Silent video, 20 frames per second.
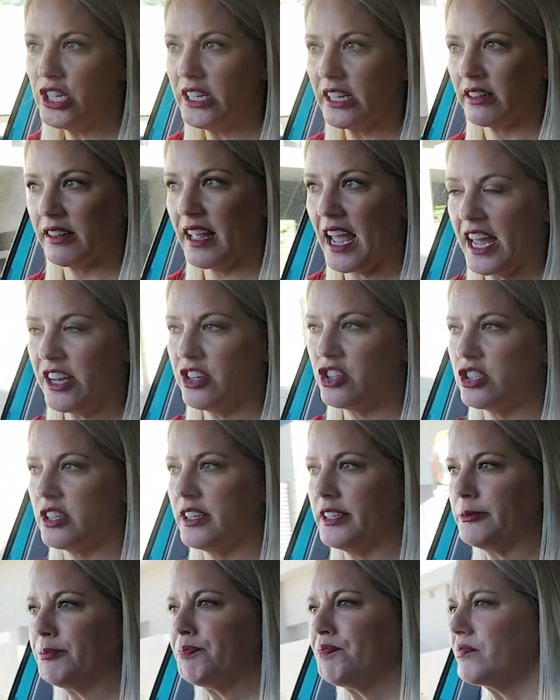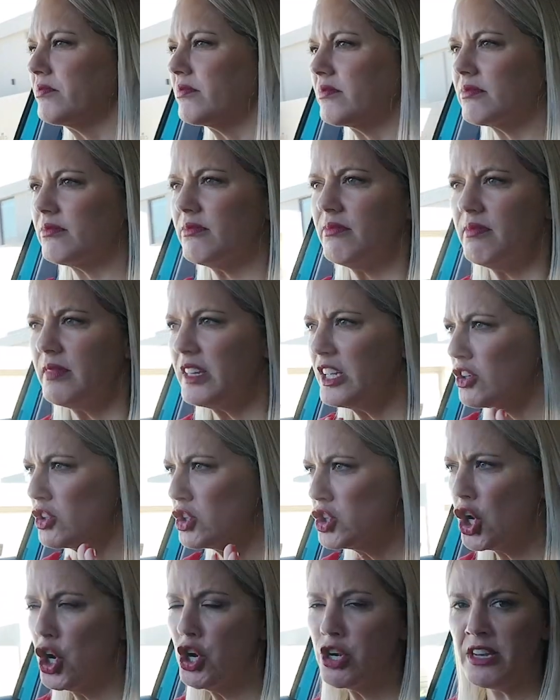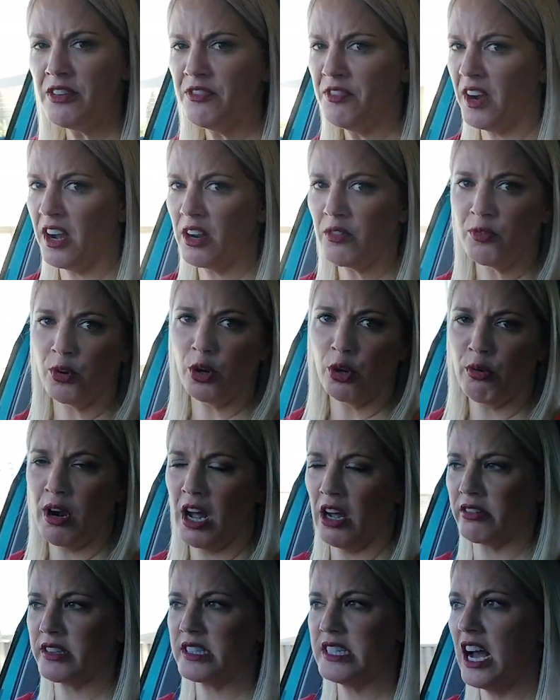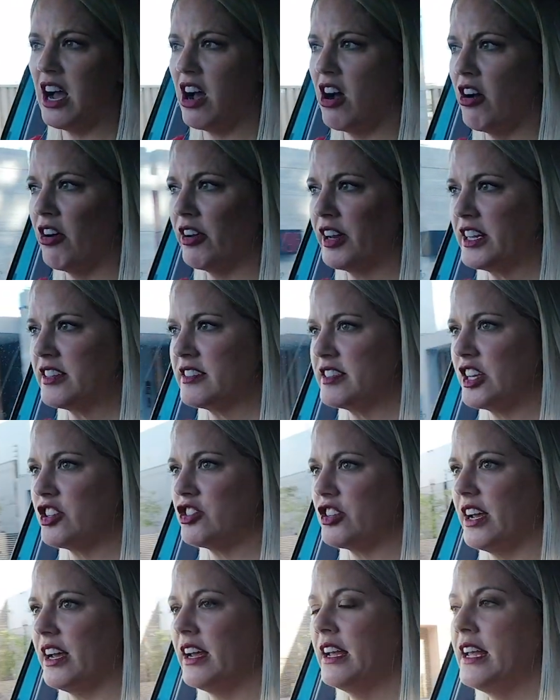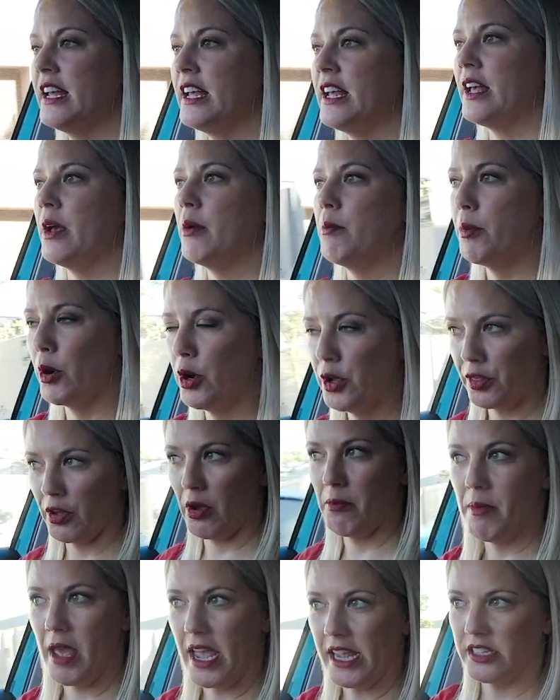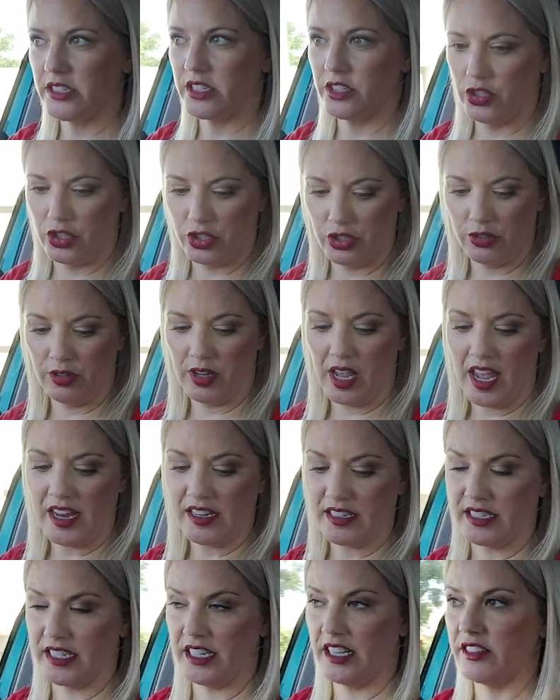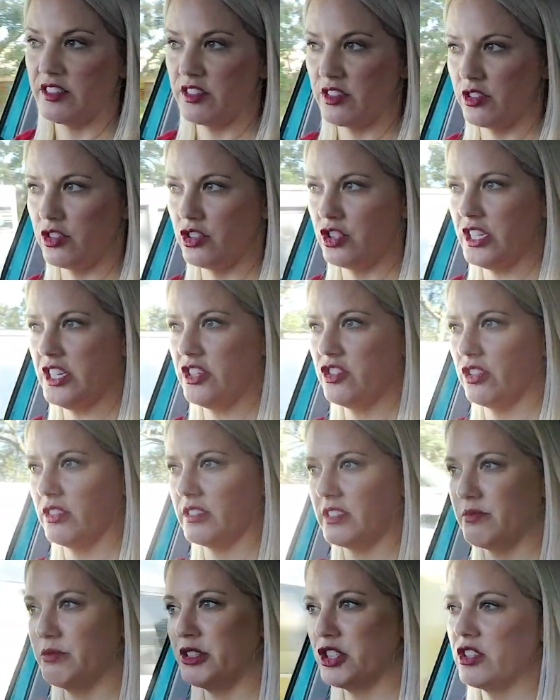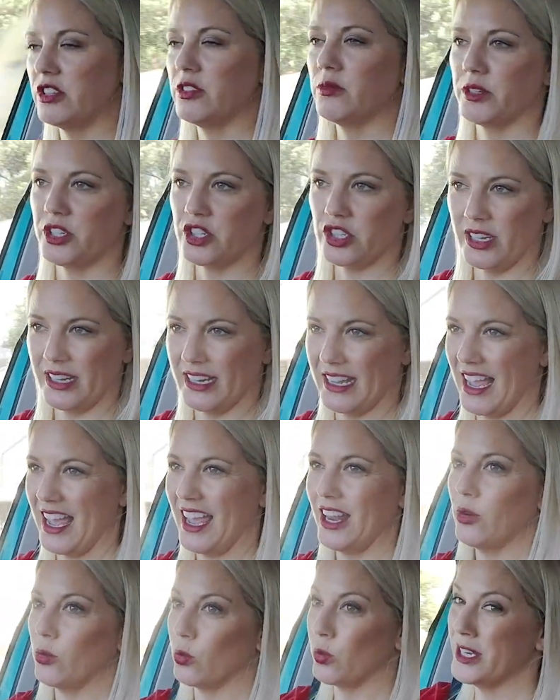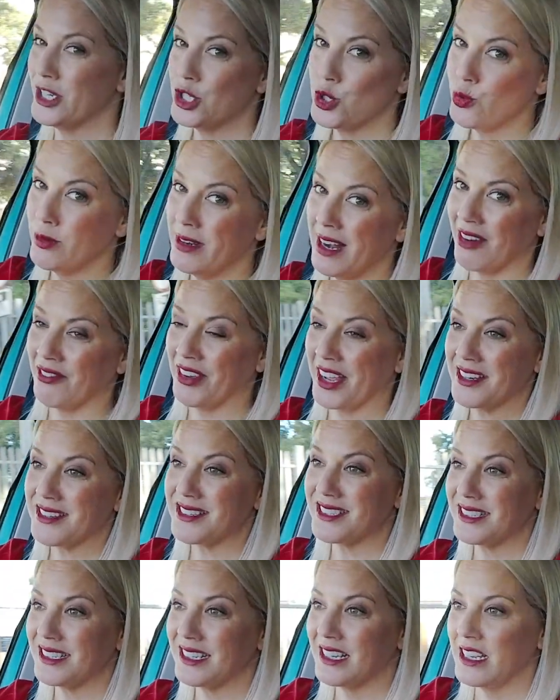little engine, totally fine for around town, etc. Both are mated to a DSG transmission, which again, we do love it.